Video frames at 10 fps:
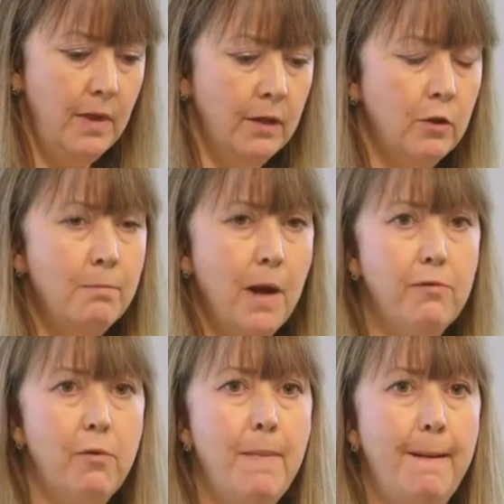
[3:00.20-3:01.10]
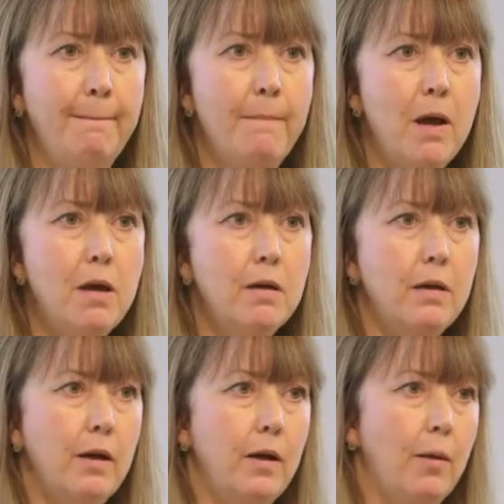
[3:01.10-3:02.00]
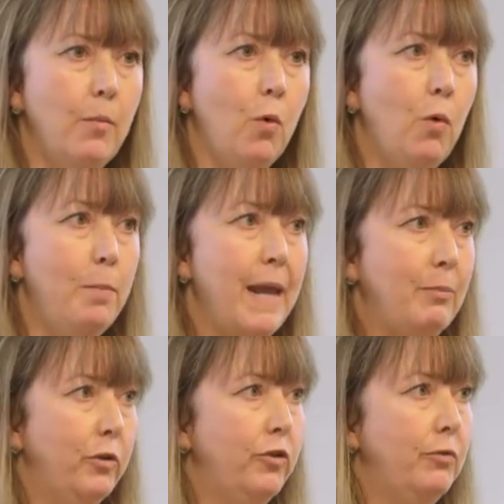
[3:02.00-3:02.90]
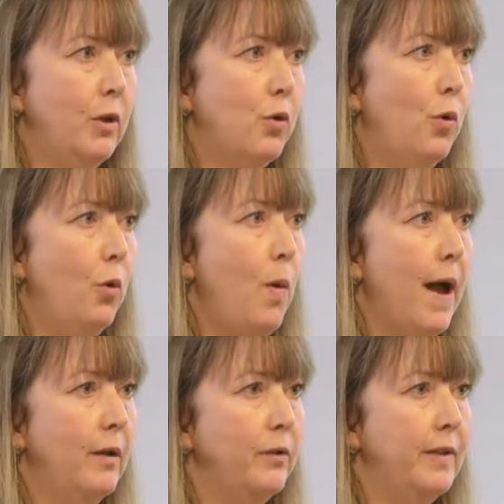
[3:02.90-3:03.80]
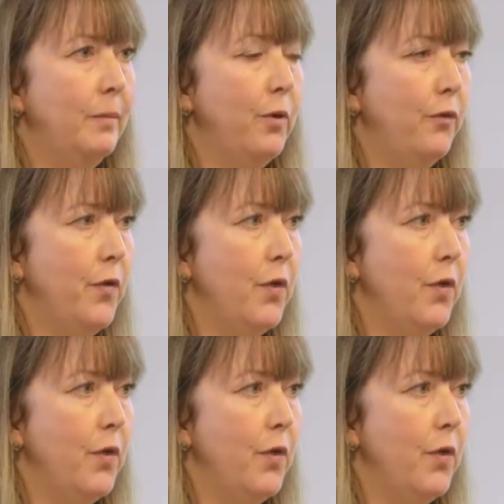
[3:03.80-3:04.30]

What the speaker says: You might remember or be able to recall well some of